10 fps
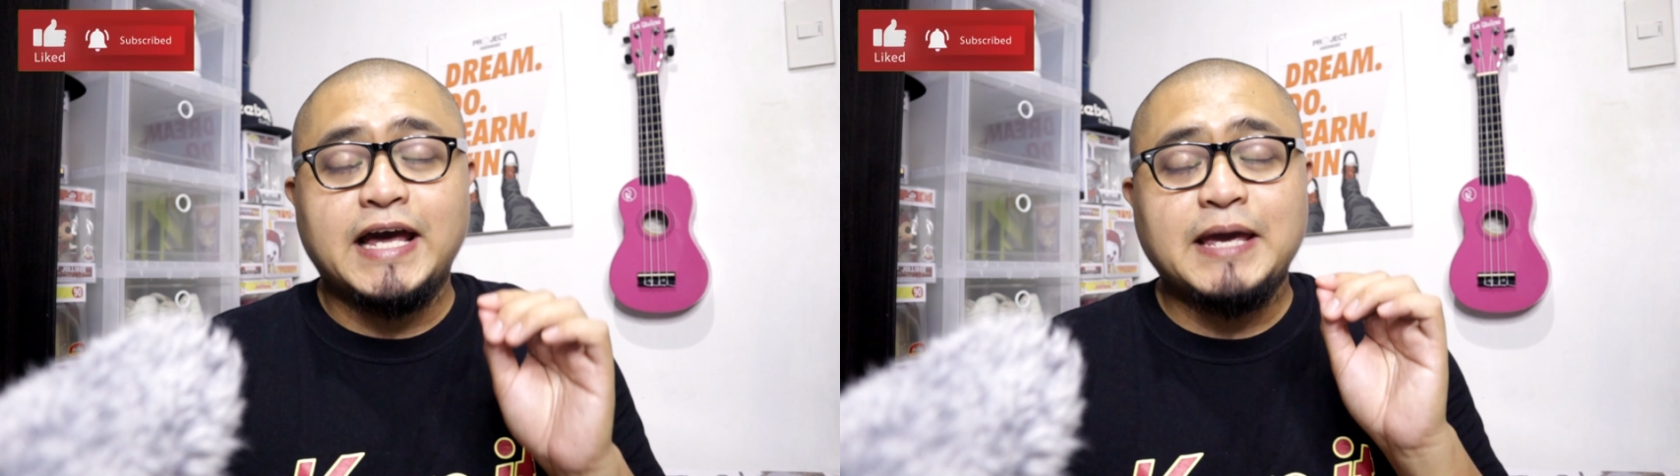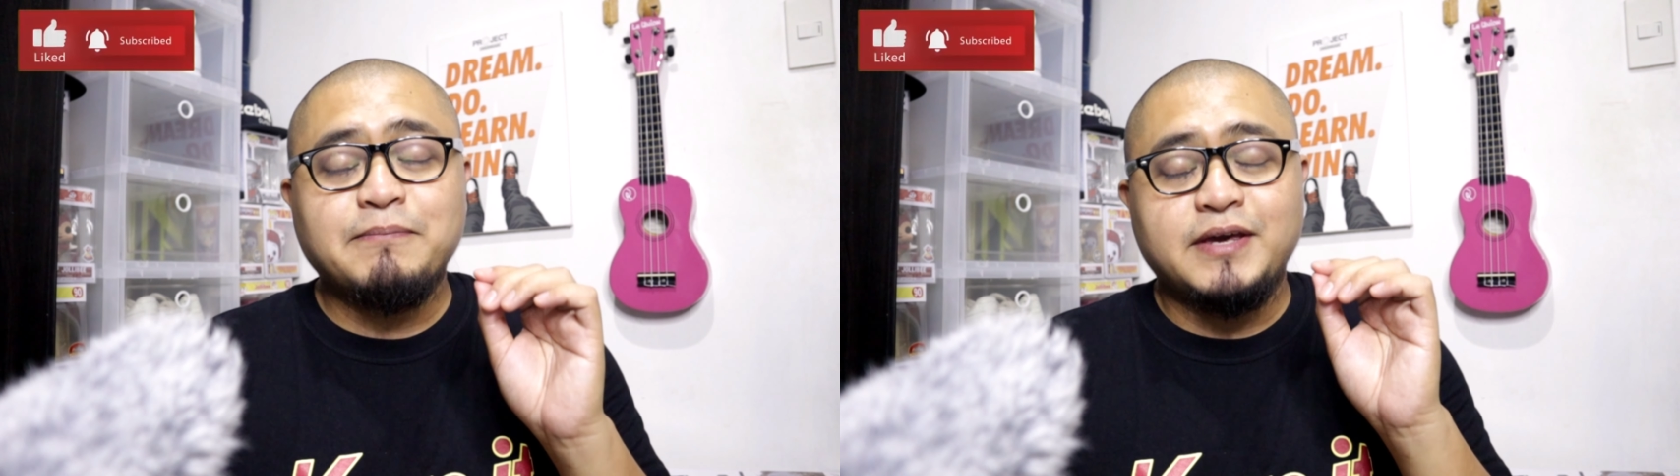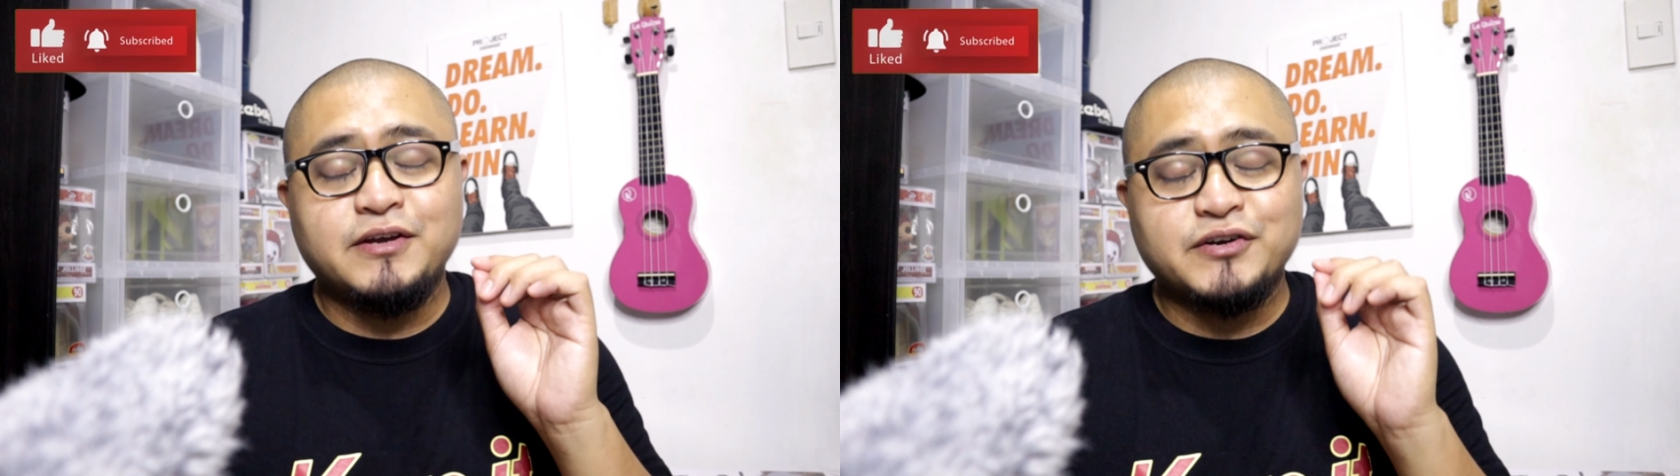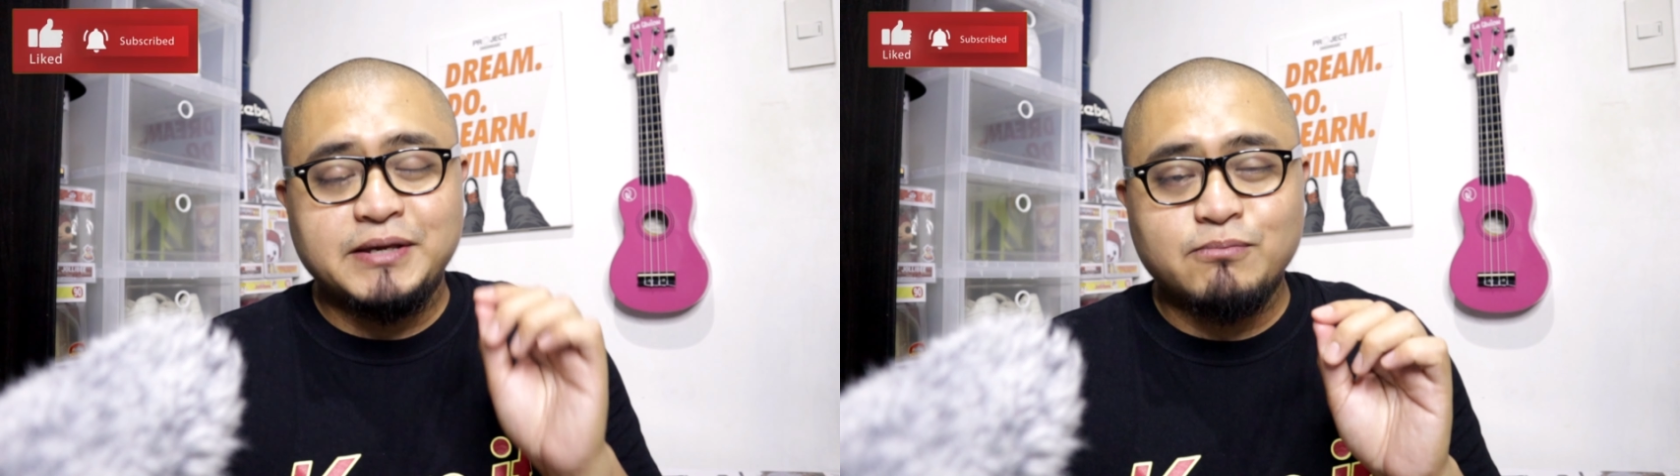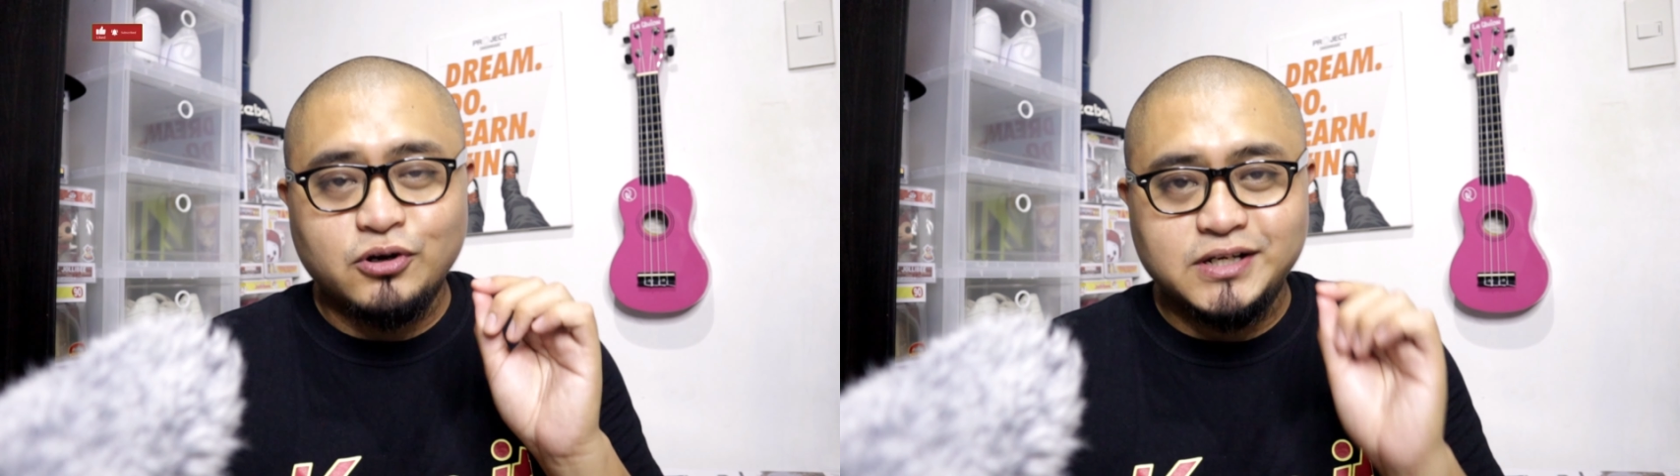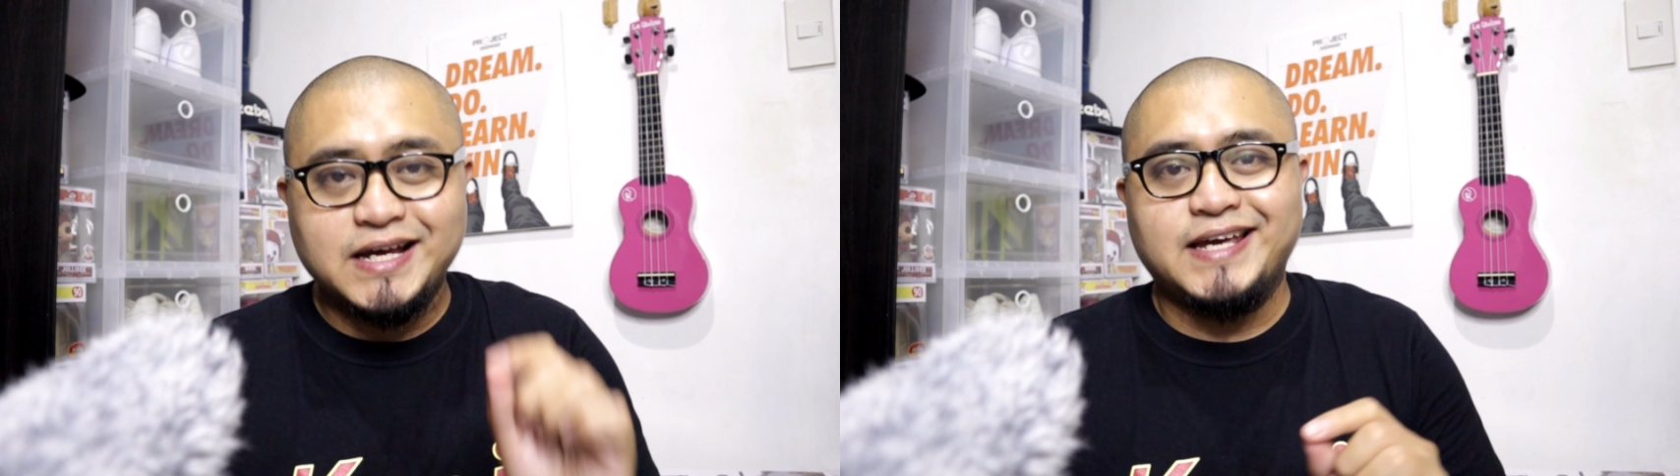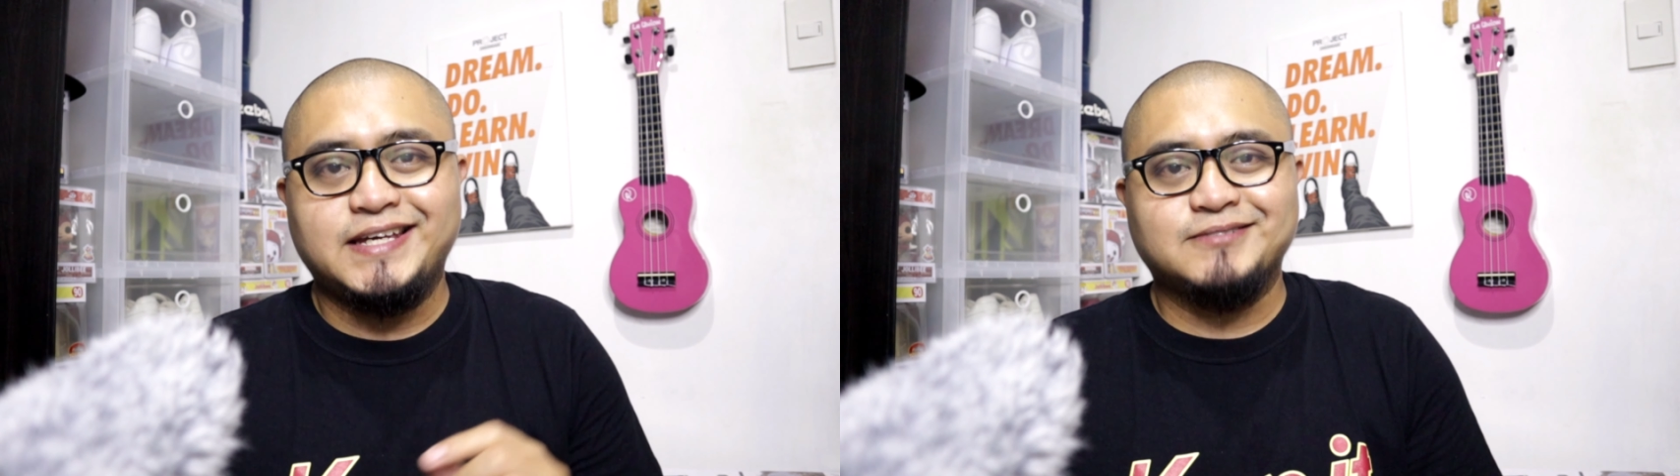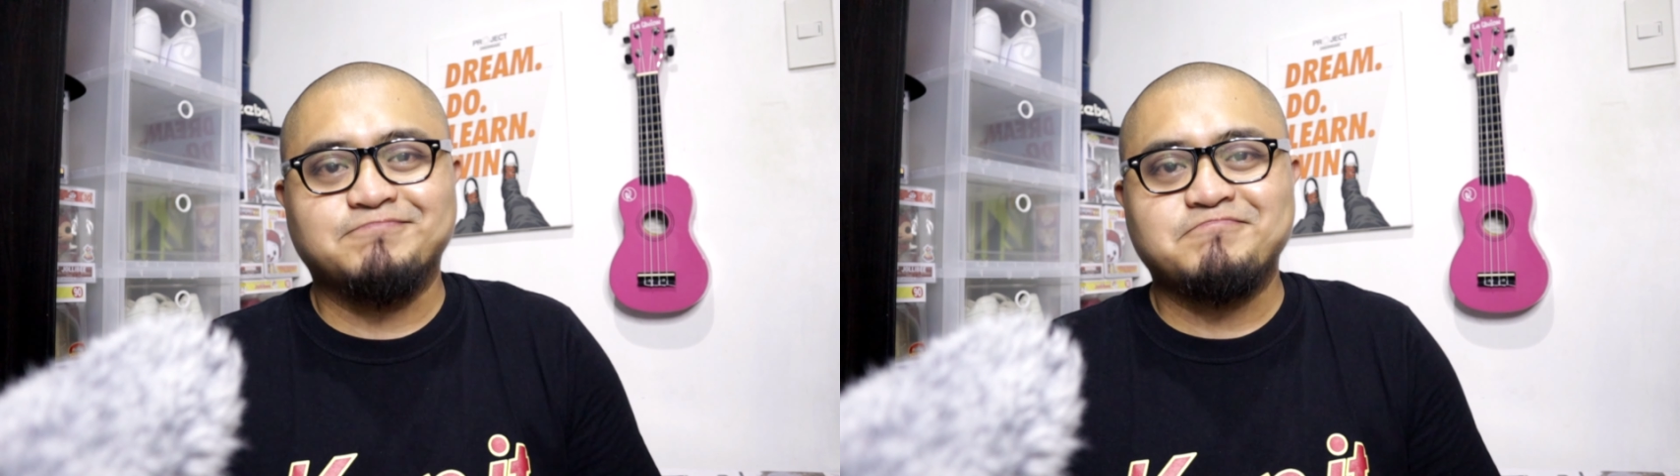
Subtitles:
I'm a Reebok guy.